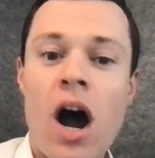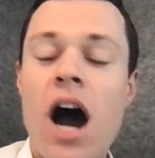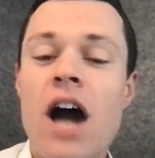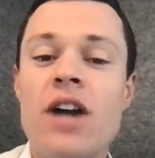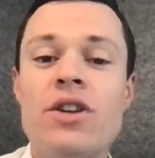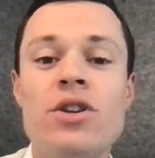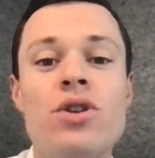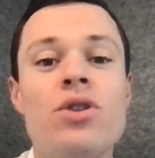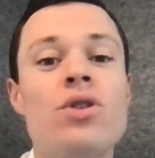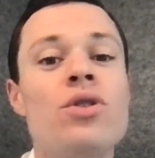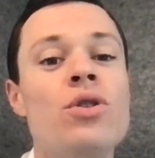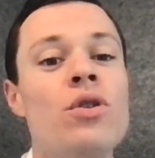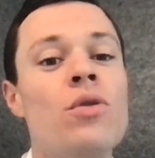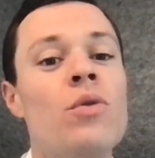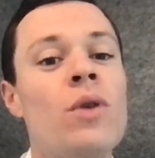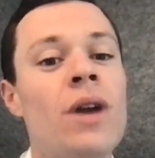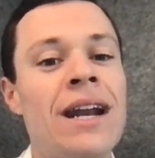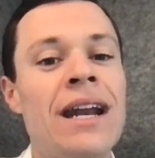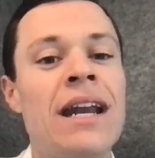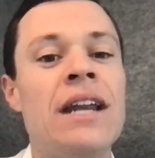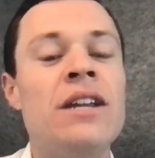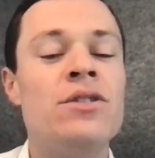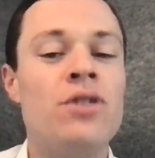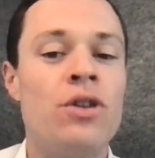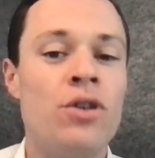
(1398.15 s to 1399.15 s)
I just knew what
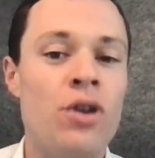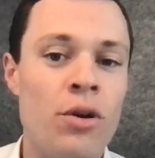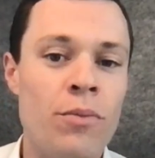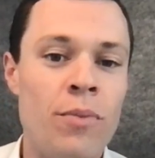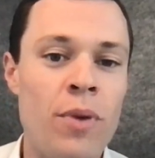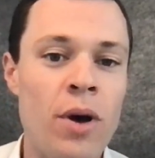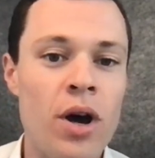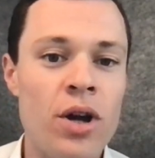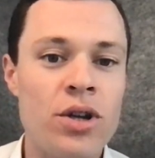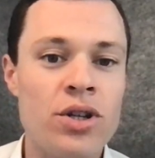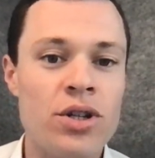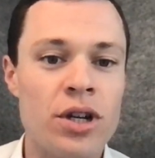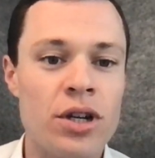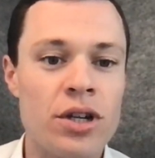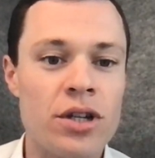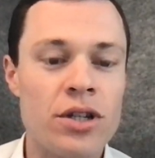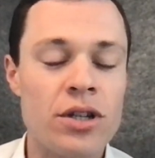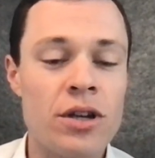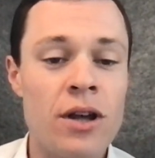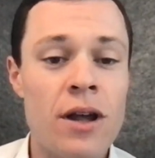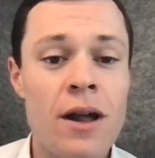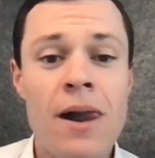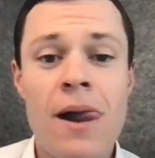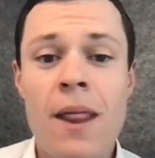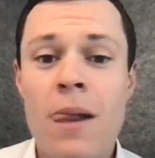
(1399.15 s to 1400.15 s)
I needed to do to
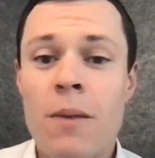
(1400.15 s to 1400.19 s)
purchase.